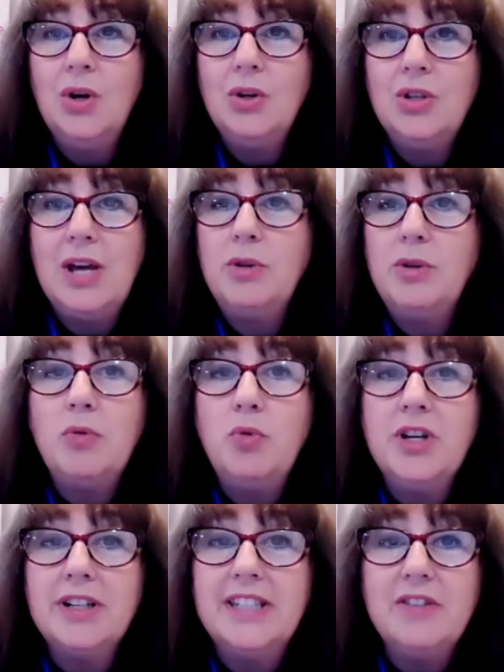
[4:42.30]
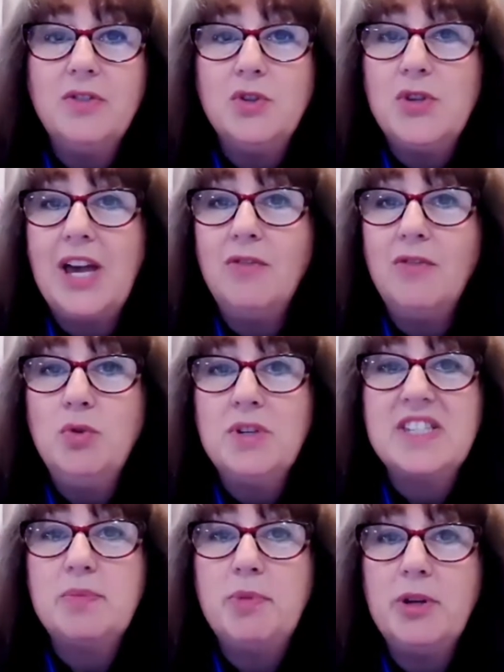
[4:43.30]
that we are given to have new
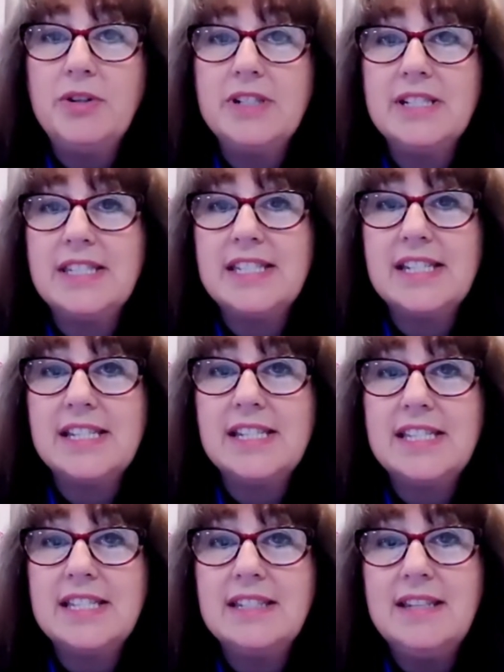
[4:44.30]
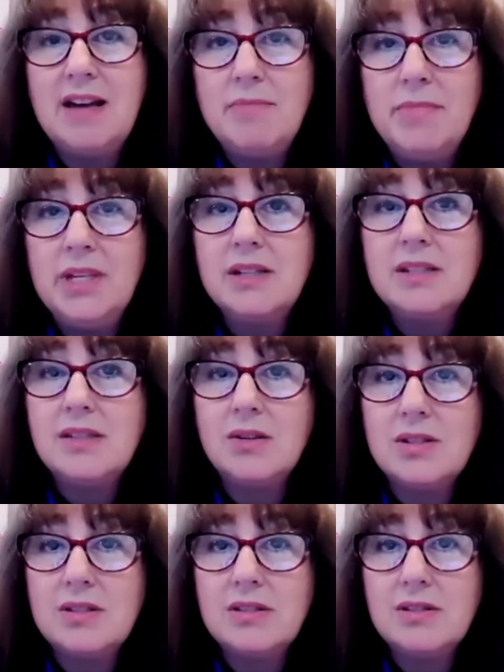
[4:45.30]
experiences that makes
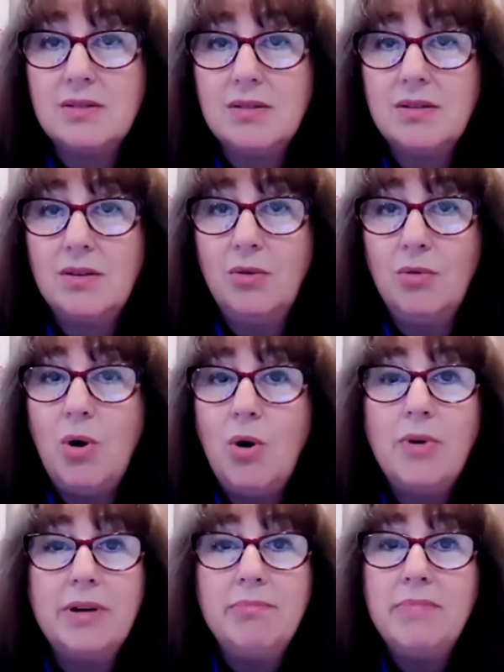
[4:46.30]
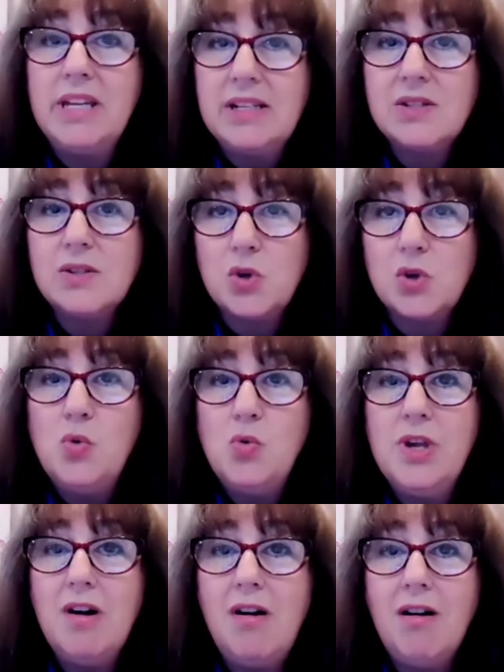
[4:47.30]
us grow and makes us who
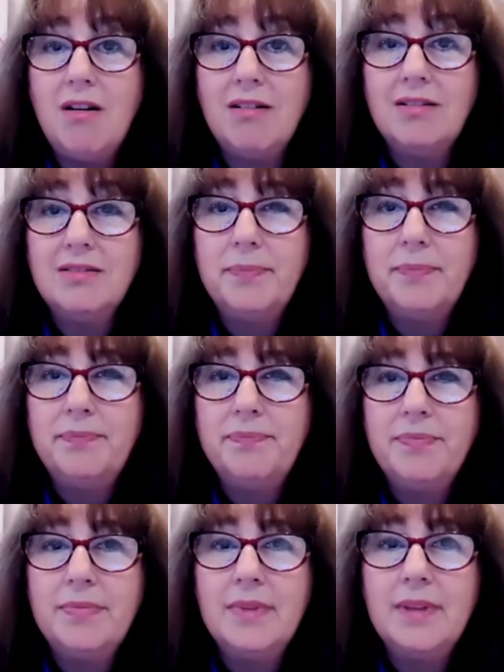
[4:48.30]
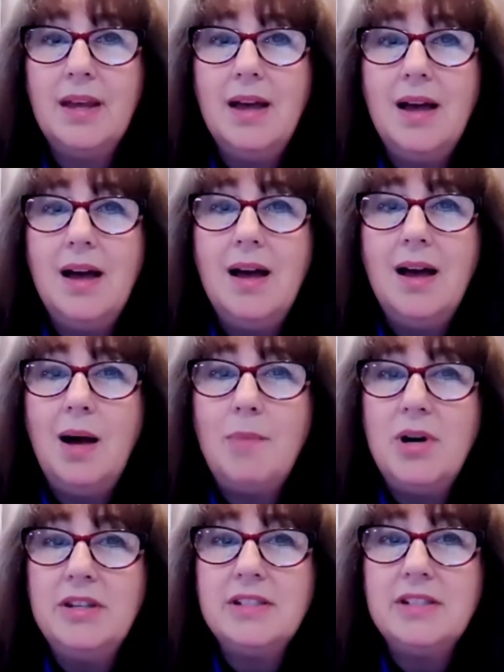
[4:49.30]
we are.
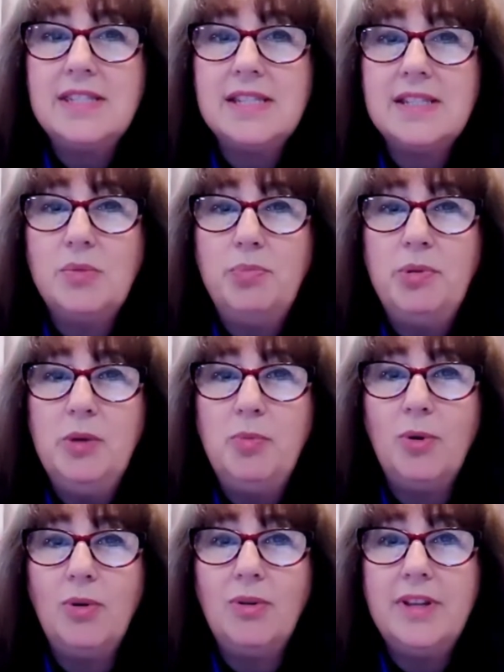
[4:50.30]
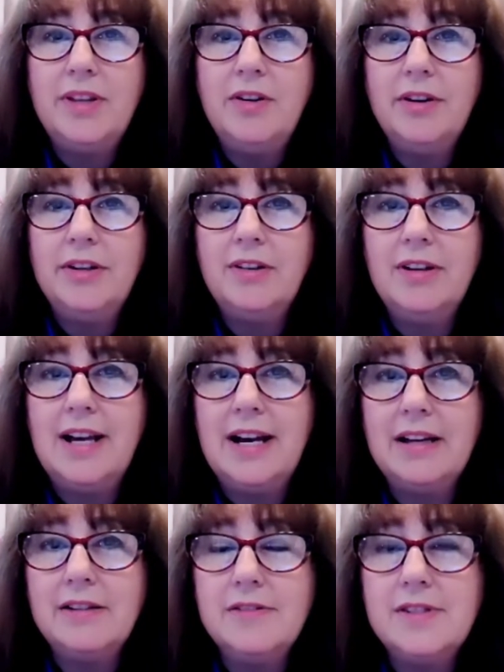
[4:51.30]
Abundance is the people that are in our
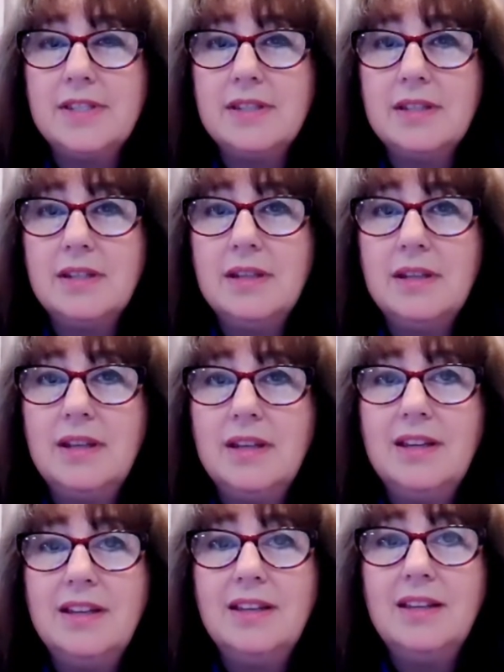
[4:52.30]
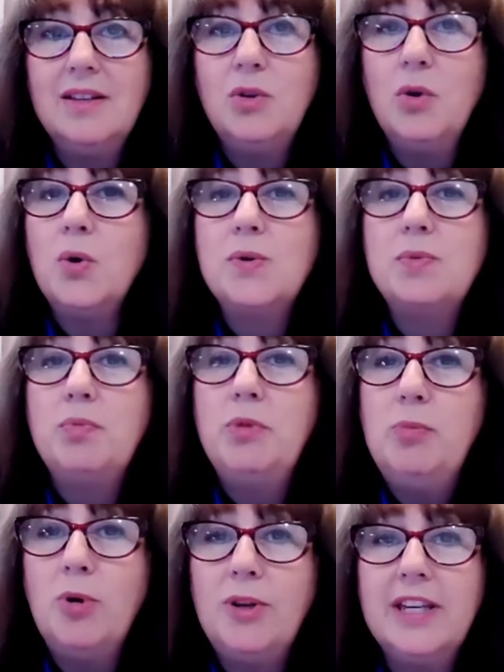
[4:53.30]
lives. Those
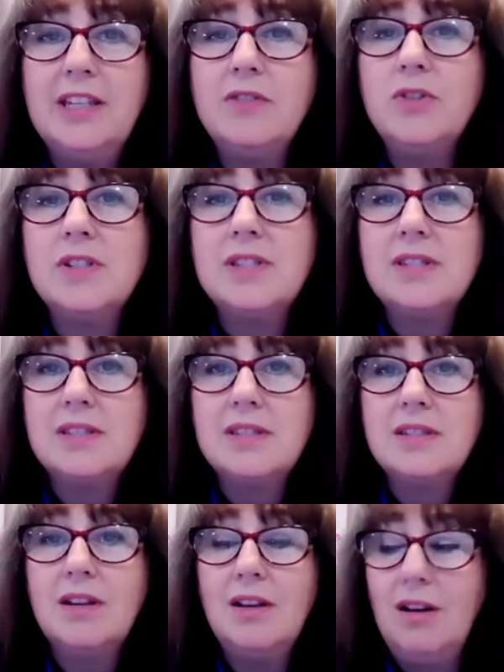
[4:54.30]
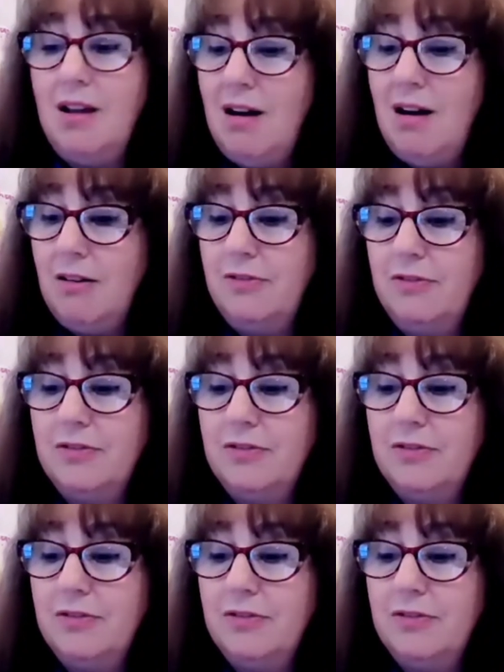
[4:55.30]
people that give us love,